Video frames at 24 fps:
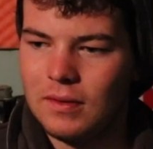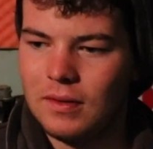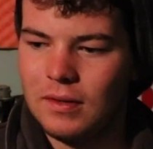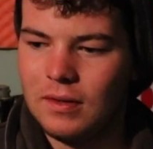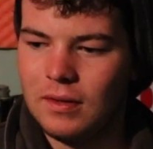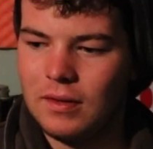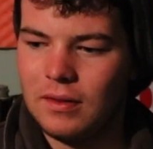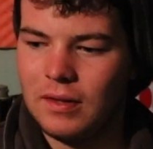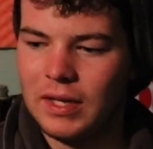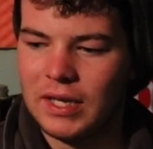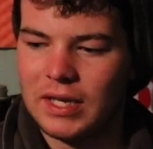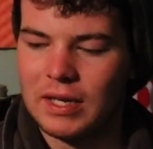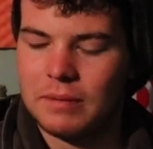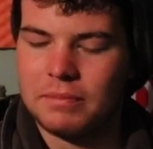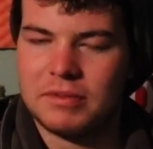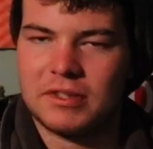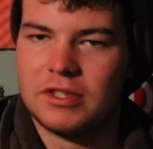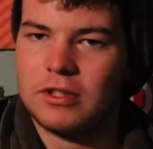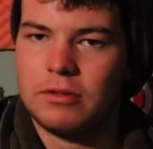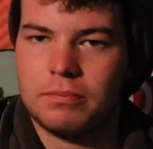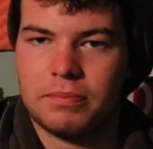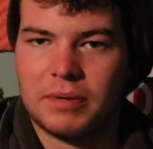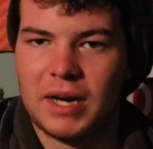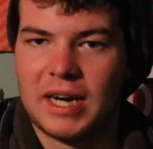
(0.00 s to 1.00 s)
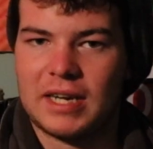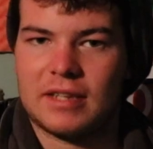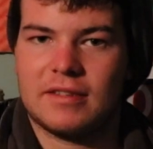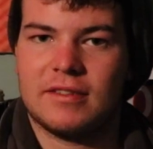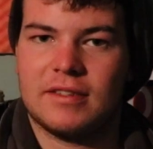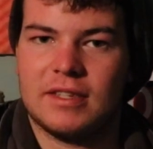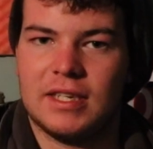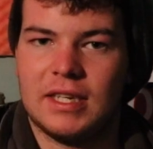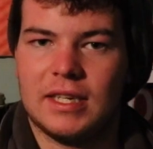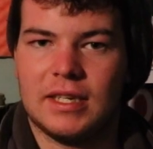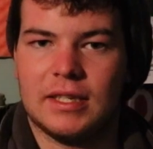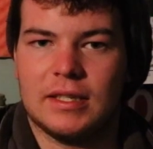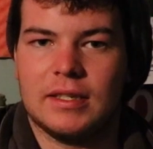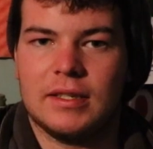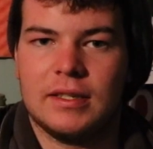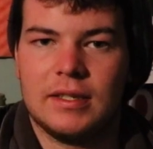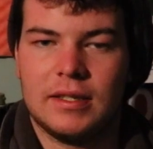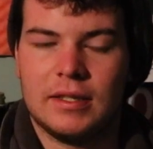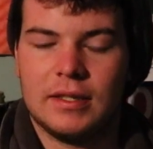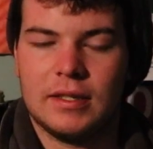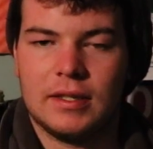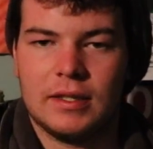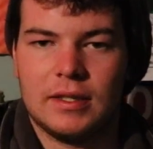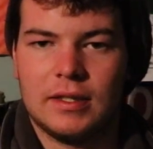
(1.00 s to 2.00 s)
Like, I'm still
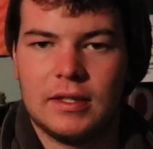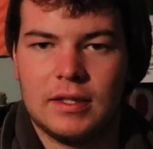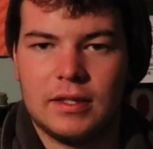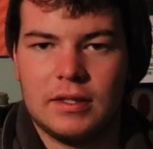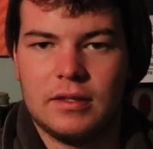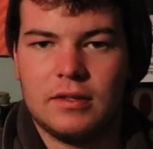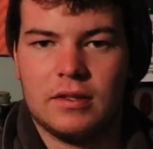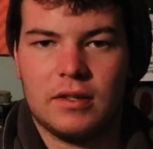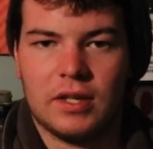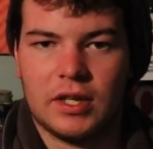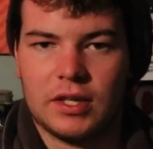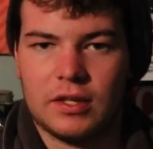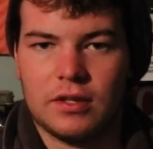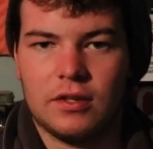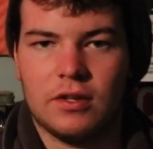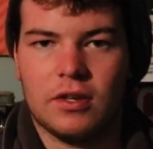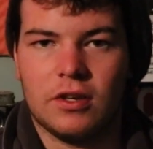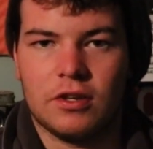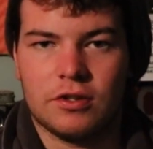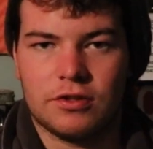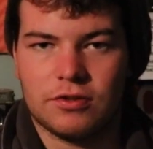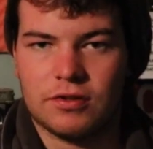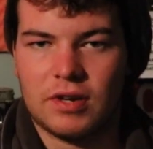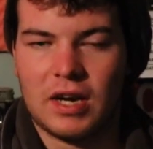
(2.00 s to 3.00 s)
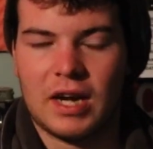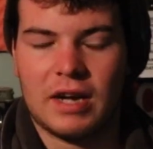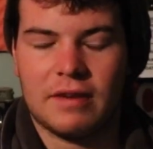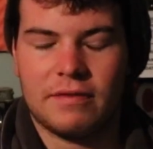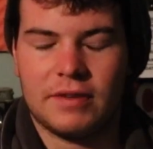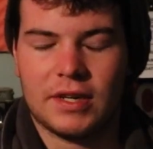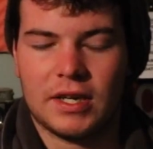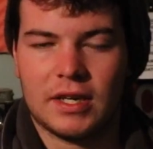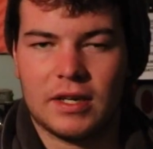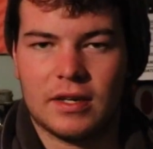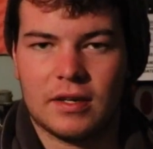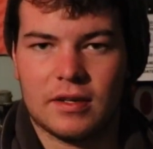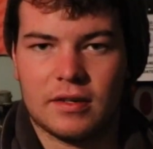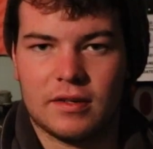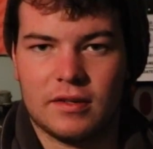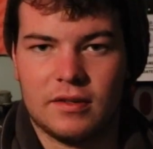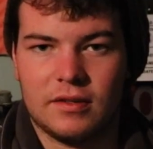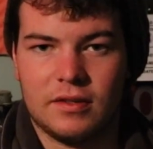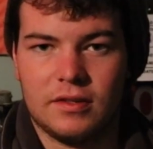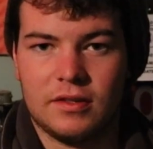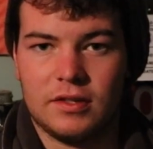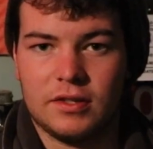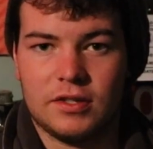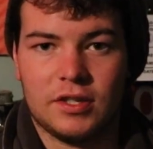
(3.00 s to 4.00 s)
practicing, like, you know, driving
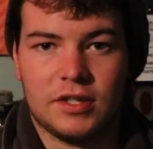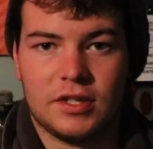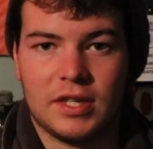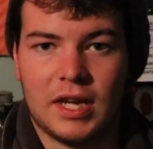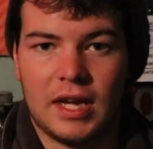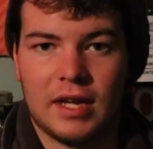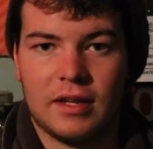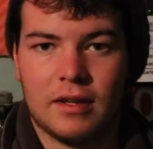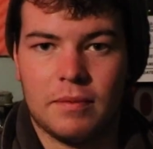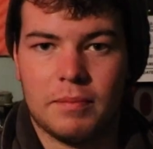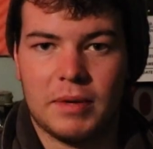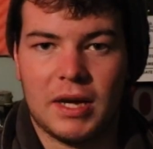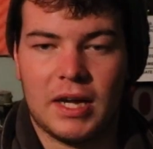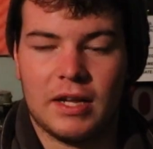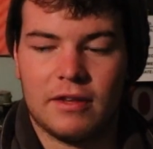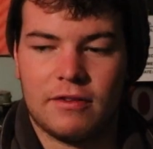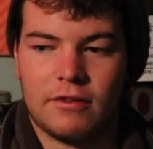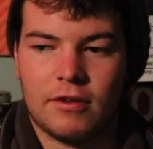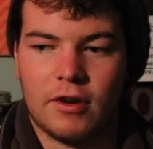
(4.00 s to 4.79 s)
and just out and about.